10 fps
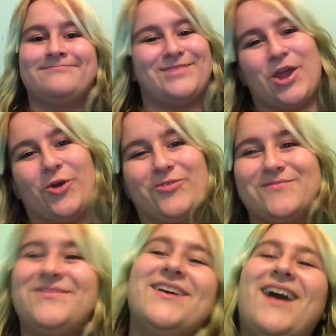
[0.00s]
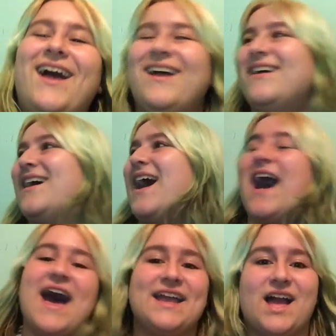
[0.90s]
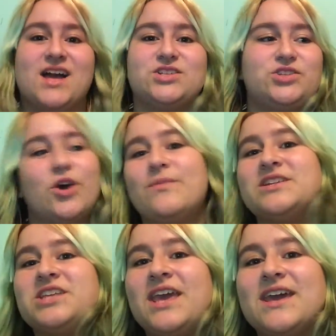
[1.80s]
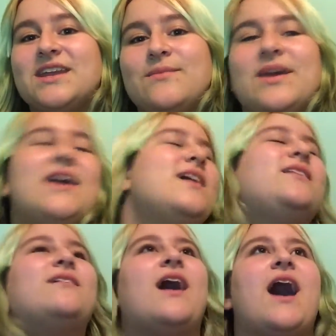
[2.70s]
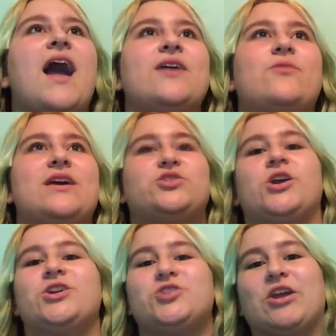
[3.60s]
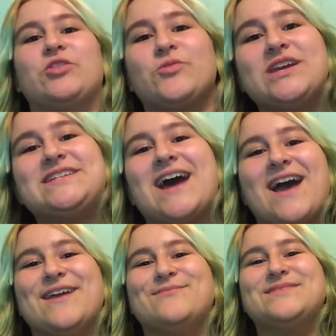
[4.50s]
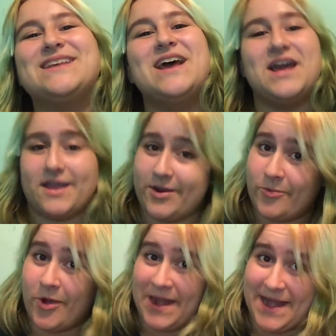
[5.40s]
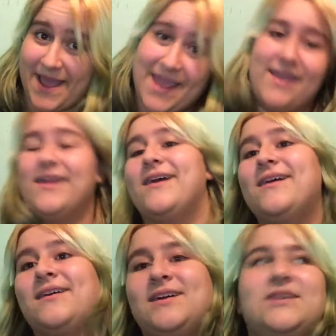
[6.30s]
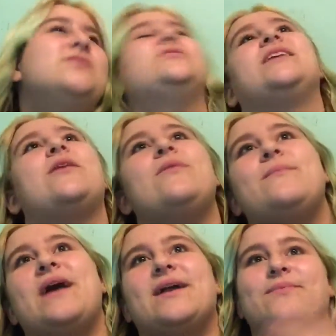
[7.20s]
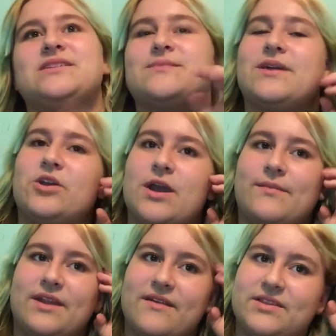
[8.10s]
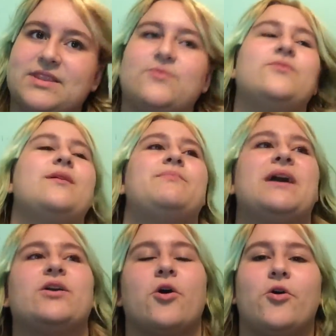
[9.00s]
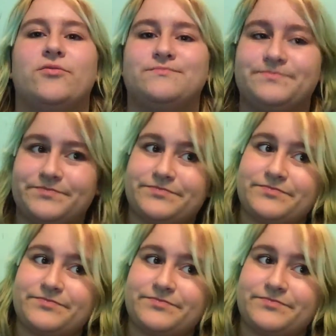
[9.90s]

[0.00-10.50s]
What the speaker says: No. I got so much candy, man. I went trick-or-treating three times in one night. So, like, I went back, picked up my grandma and everything. We went back home.